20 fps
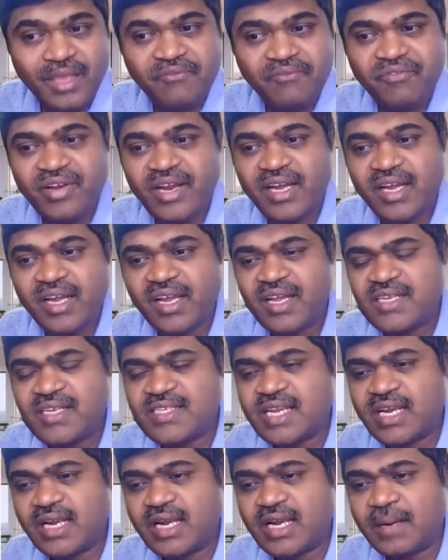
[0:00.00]
If data
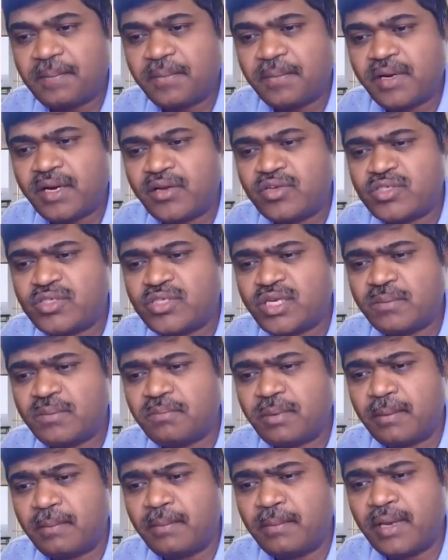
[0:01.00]
is encrypted
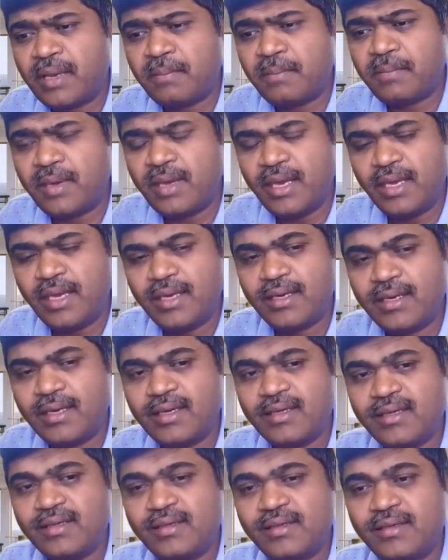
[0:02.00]
using public B,
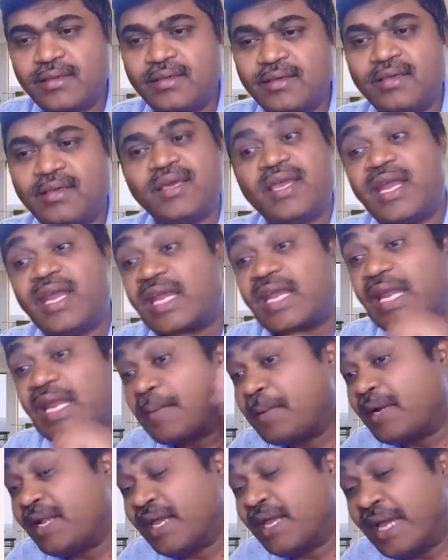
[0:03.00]

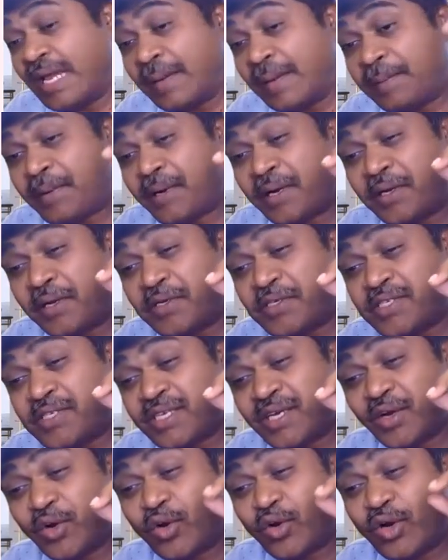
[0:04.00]
it can be decrypted
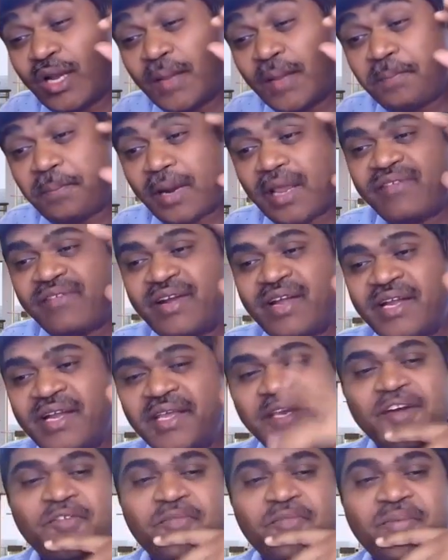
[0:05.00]
using only
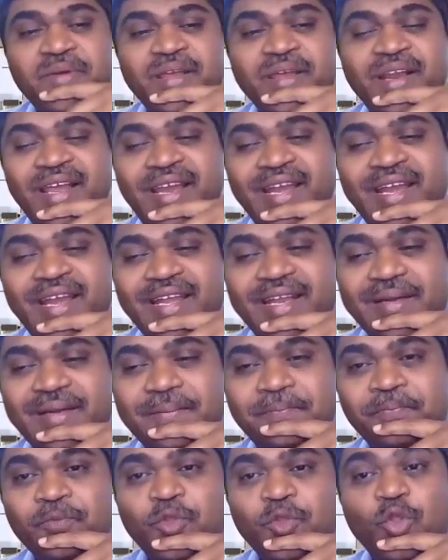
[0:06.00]
private key of B, right?
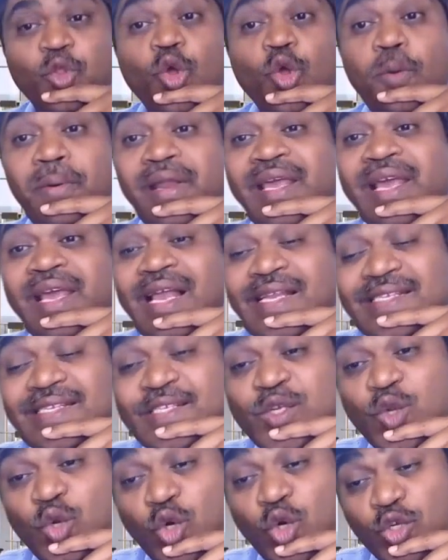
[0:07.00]
Nobody
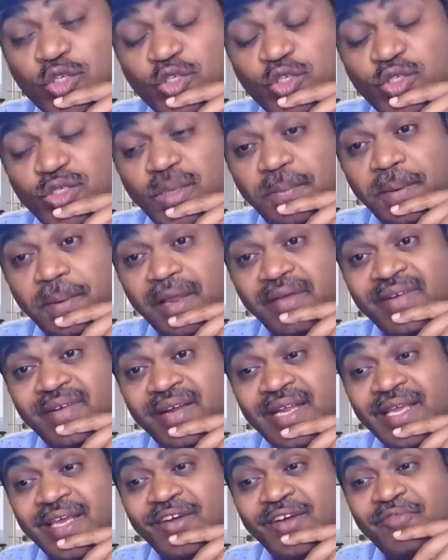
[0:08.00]
else knows the
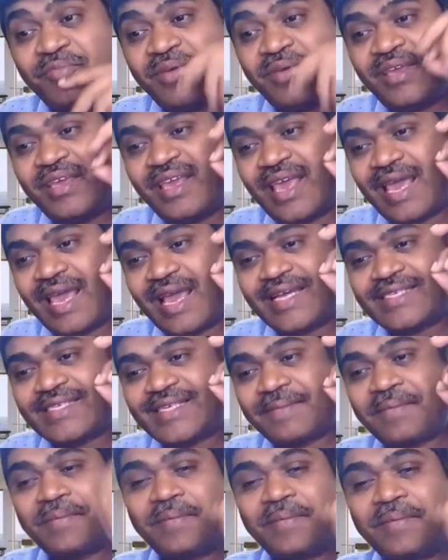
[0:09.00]
private key of B
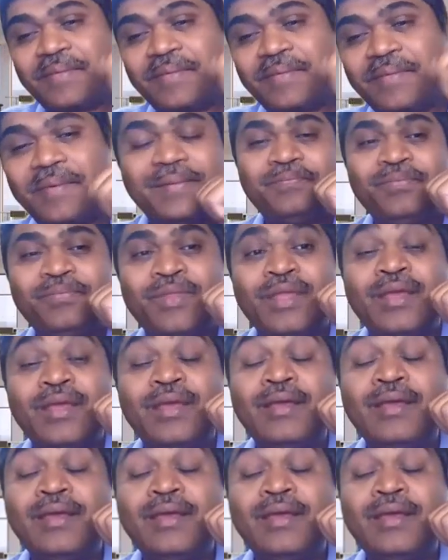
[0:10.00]
except B.